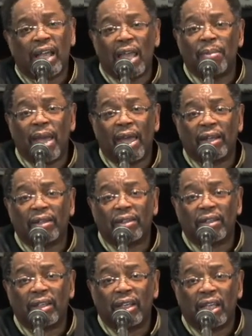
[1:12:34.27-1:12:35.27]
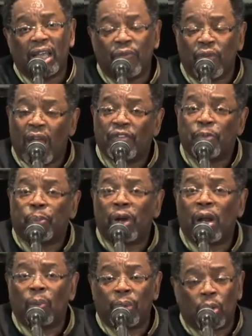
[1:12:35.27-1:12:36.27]
Amen. If you have a
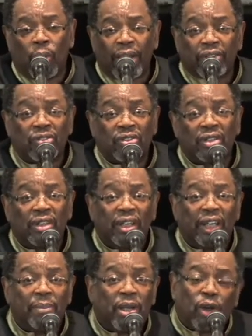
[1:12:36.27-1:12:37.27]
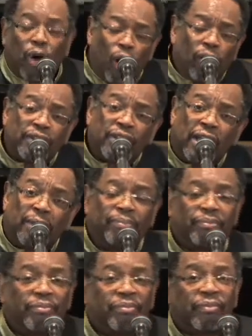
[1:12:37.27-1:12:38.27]
prayer request, amen, call us up.
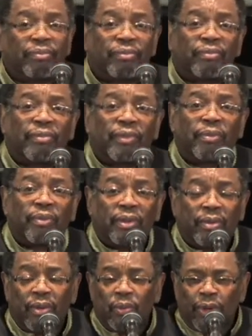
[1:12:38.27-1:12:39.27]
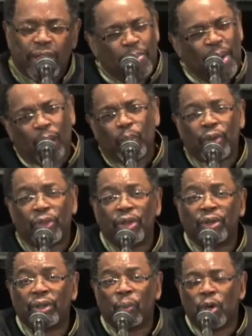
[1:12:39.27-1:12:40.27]
We'll get back with
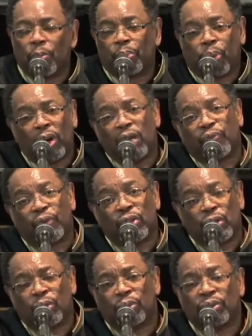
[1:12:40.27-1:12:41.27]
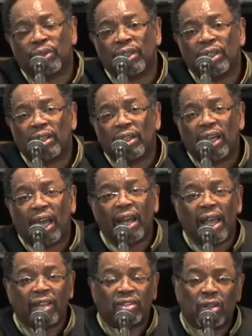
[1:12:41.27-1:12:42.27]
you. We'll pray for you
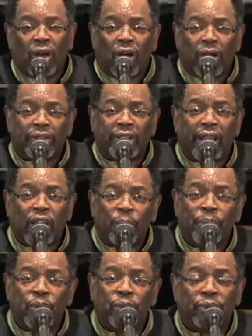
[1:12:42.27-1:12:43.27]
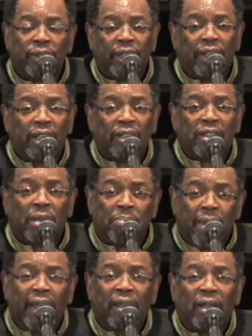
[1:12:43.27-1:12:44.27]
and ask God to help you to
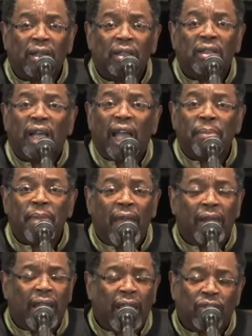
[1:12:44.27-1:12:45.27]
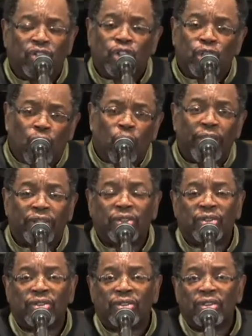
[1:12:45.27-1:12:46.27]
make, amen, a
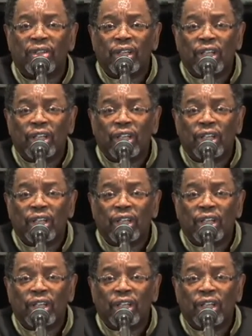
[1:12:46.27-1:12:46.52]
choice